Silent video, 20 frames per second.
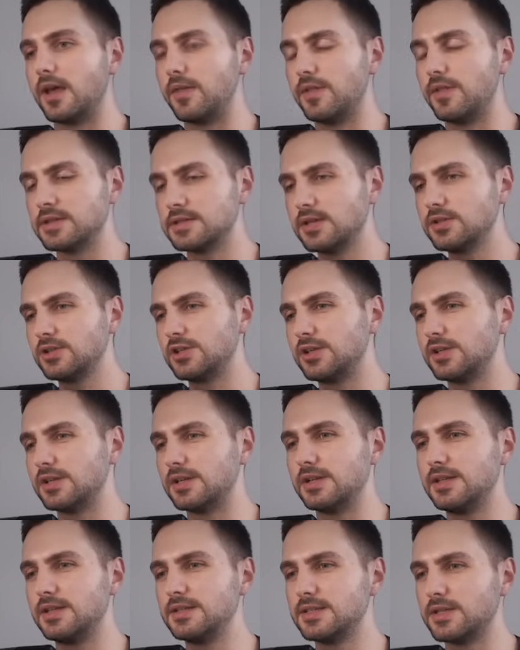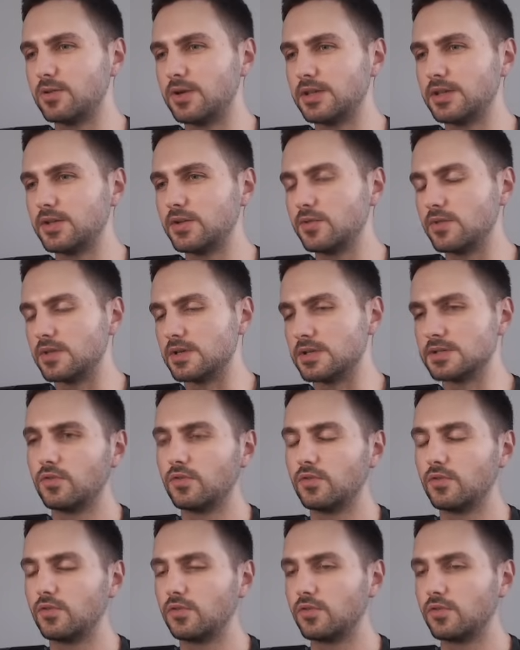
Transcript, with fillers: And there's actually an easier way to do this.